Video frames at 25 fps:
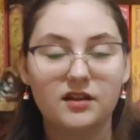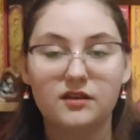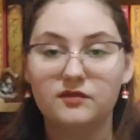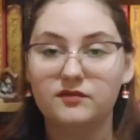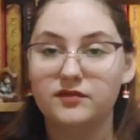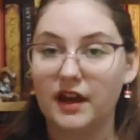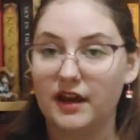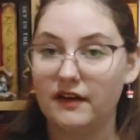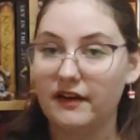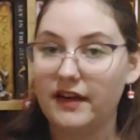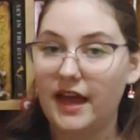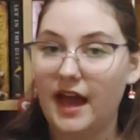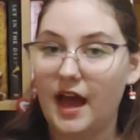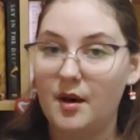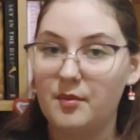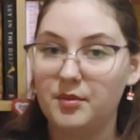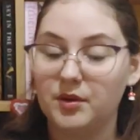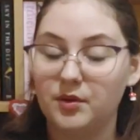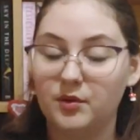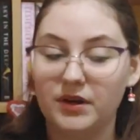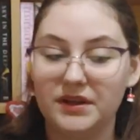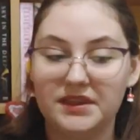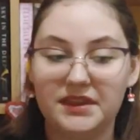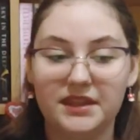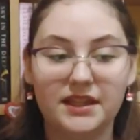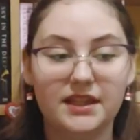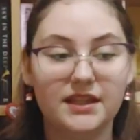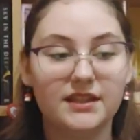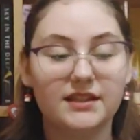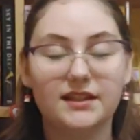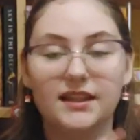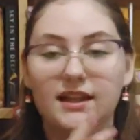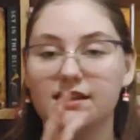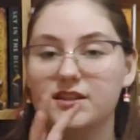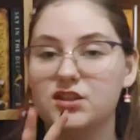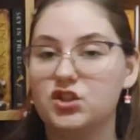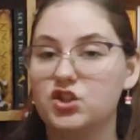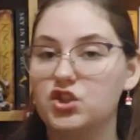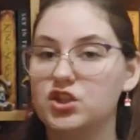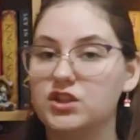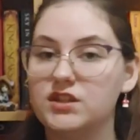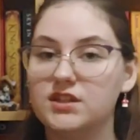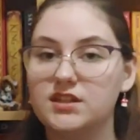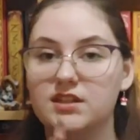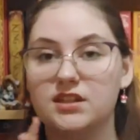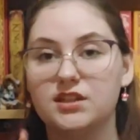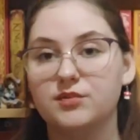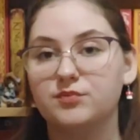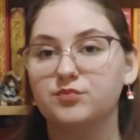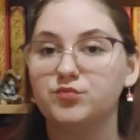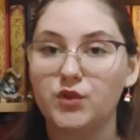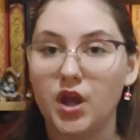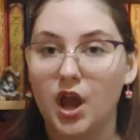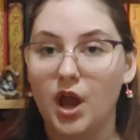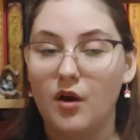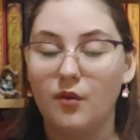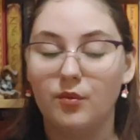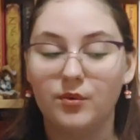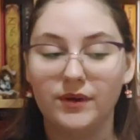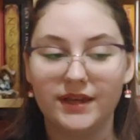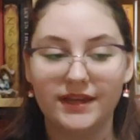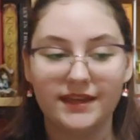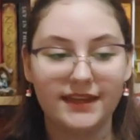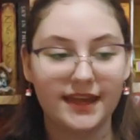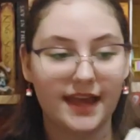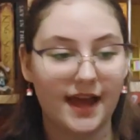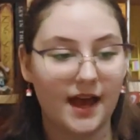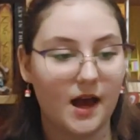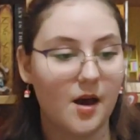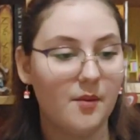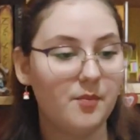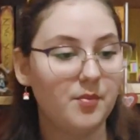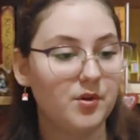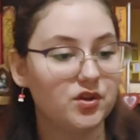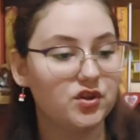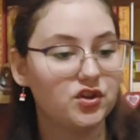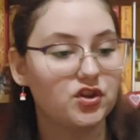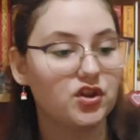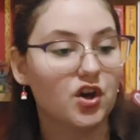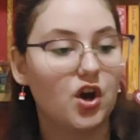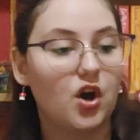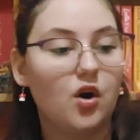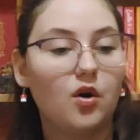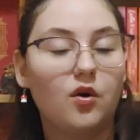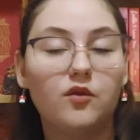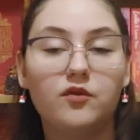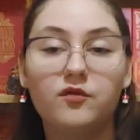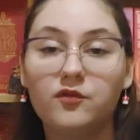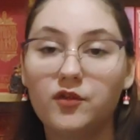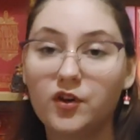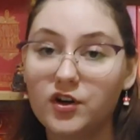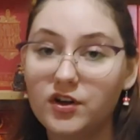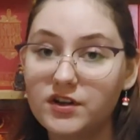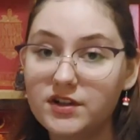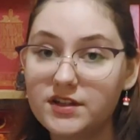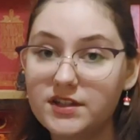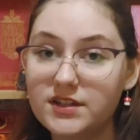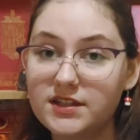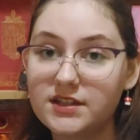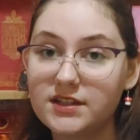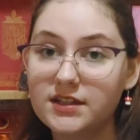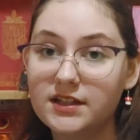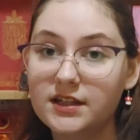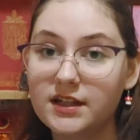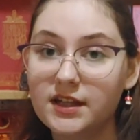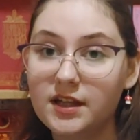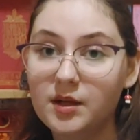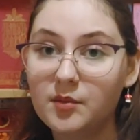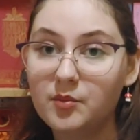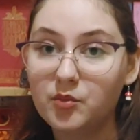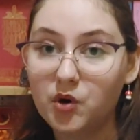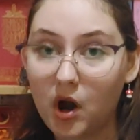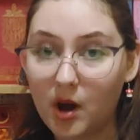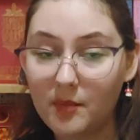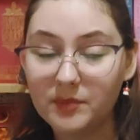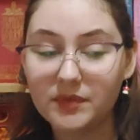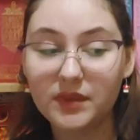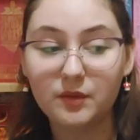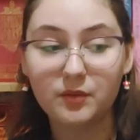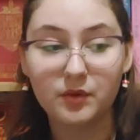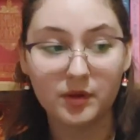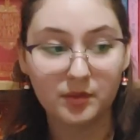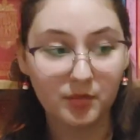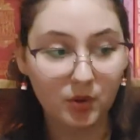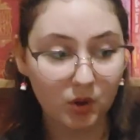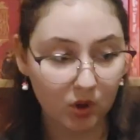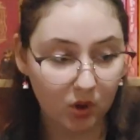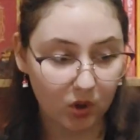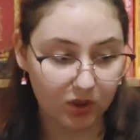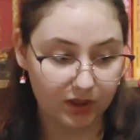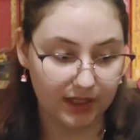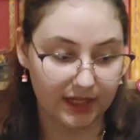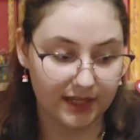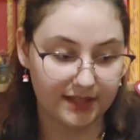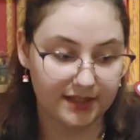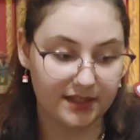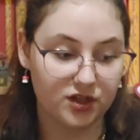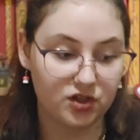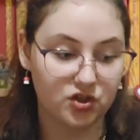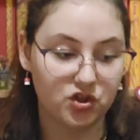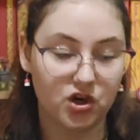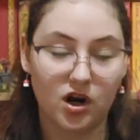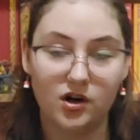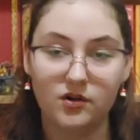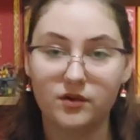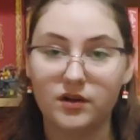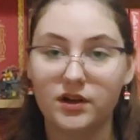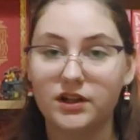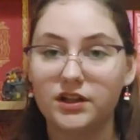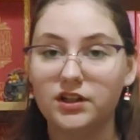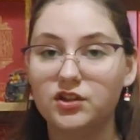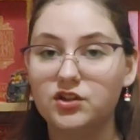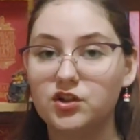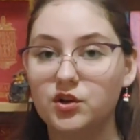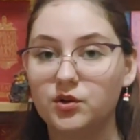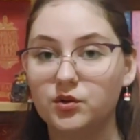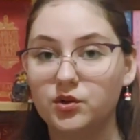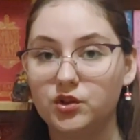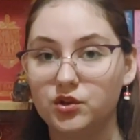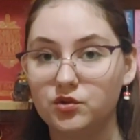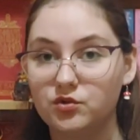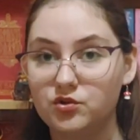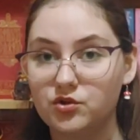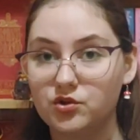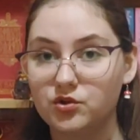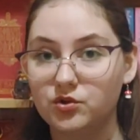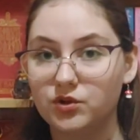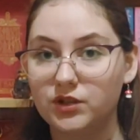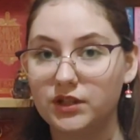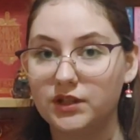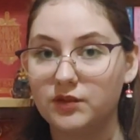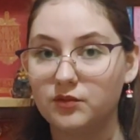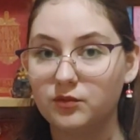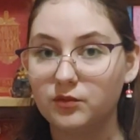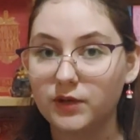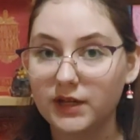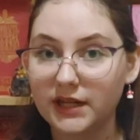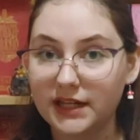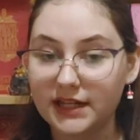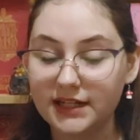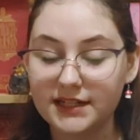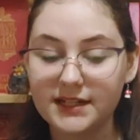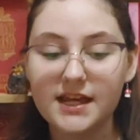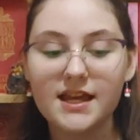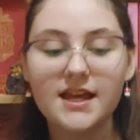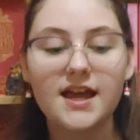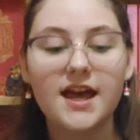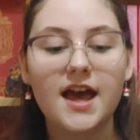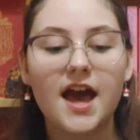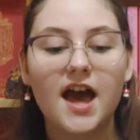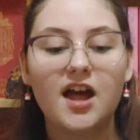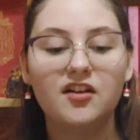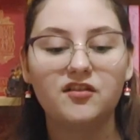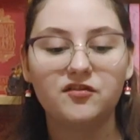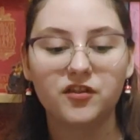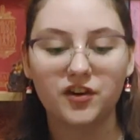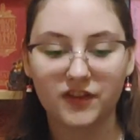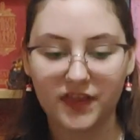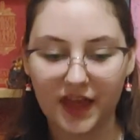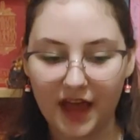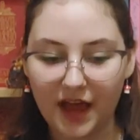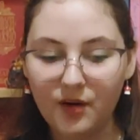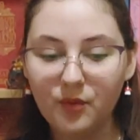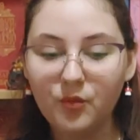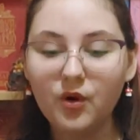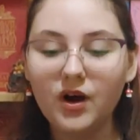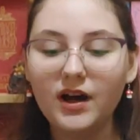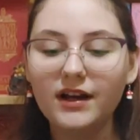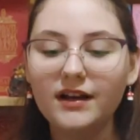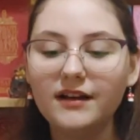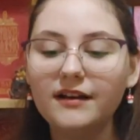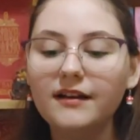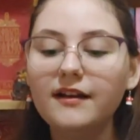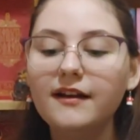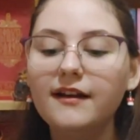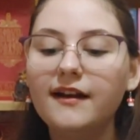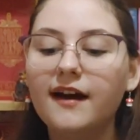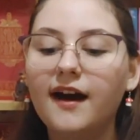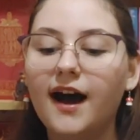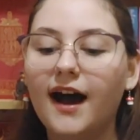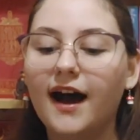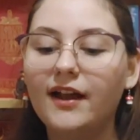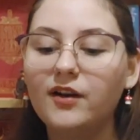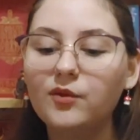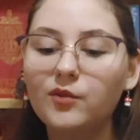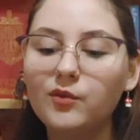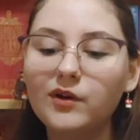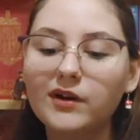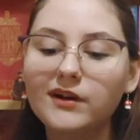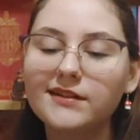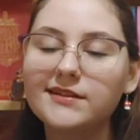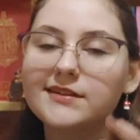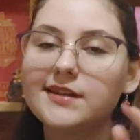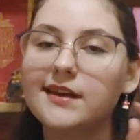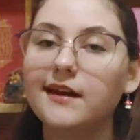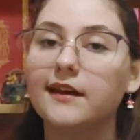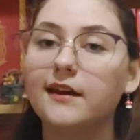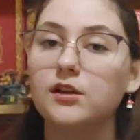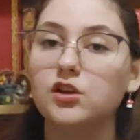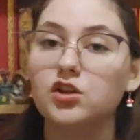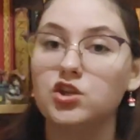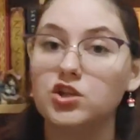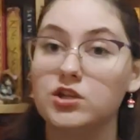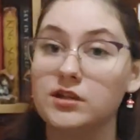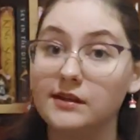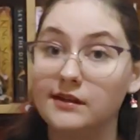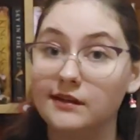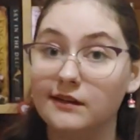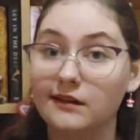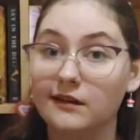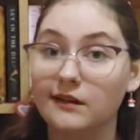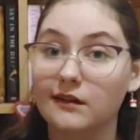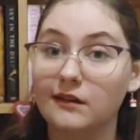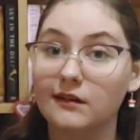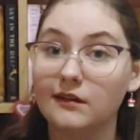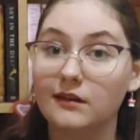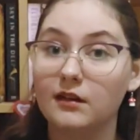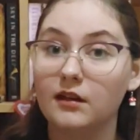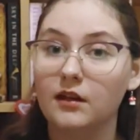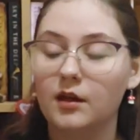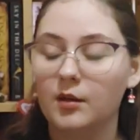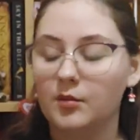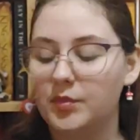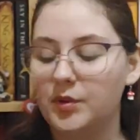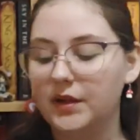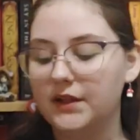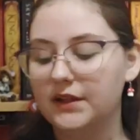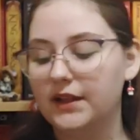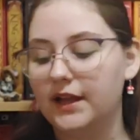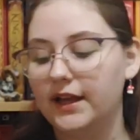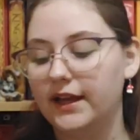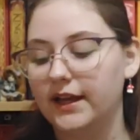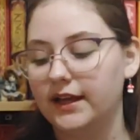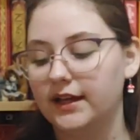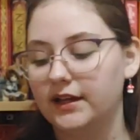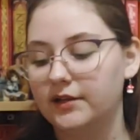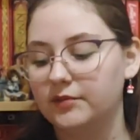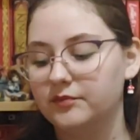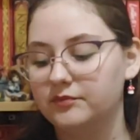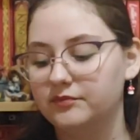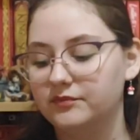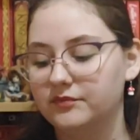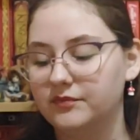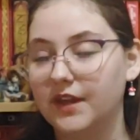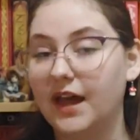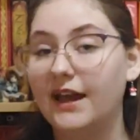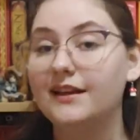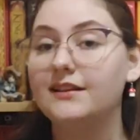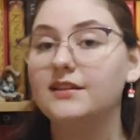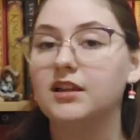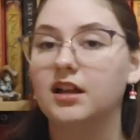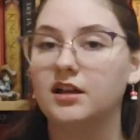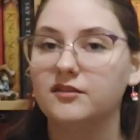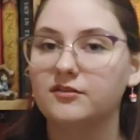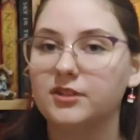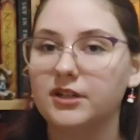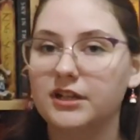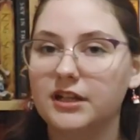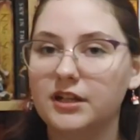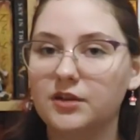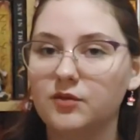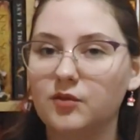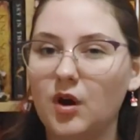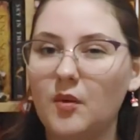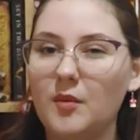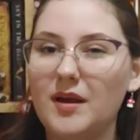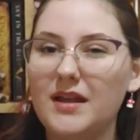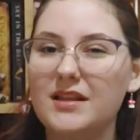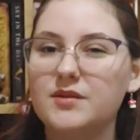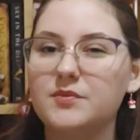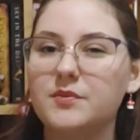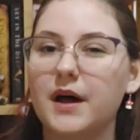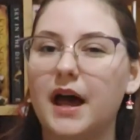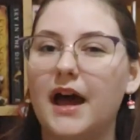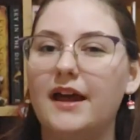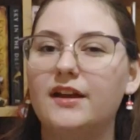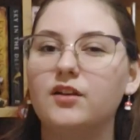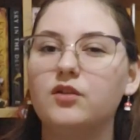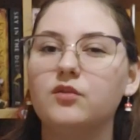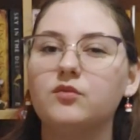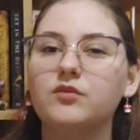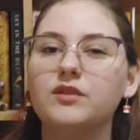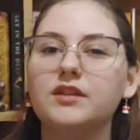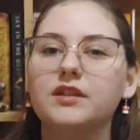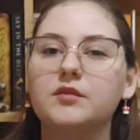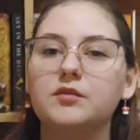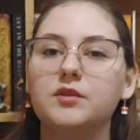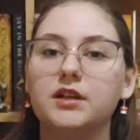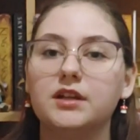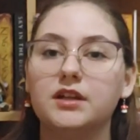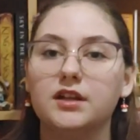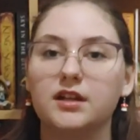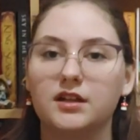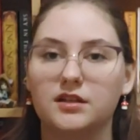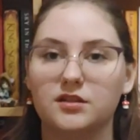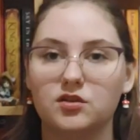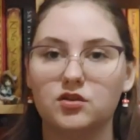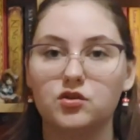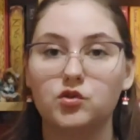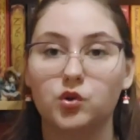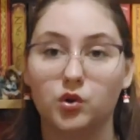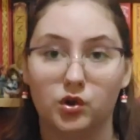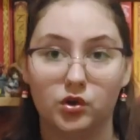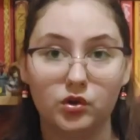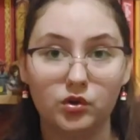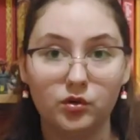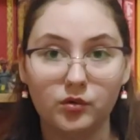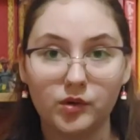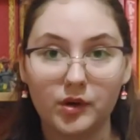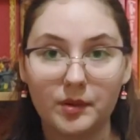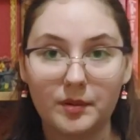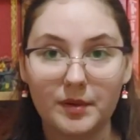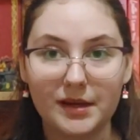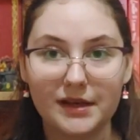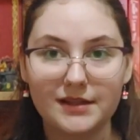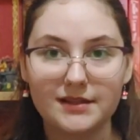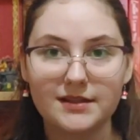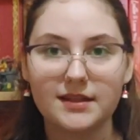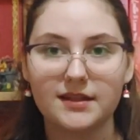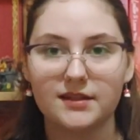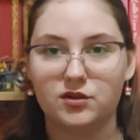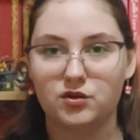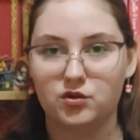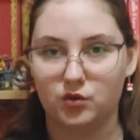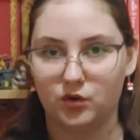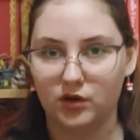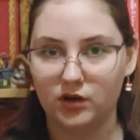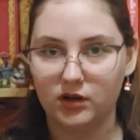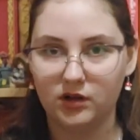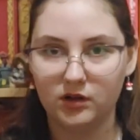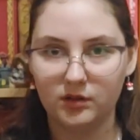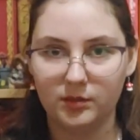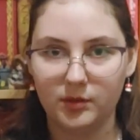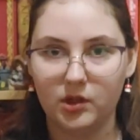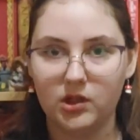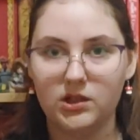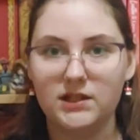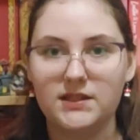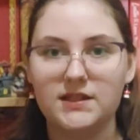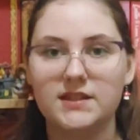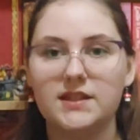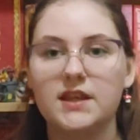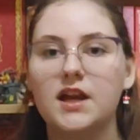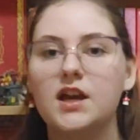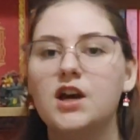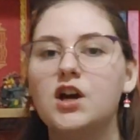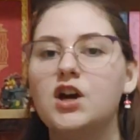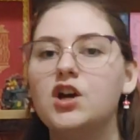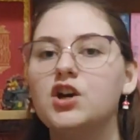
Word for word: Very happy with it. Let's just recap. So first prompt that we pulled is a genre you don't usually read. And for that one, I don't want to say I cheated, but like I love reading romance, but I don't really read historical romance, historical books.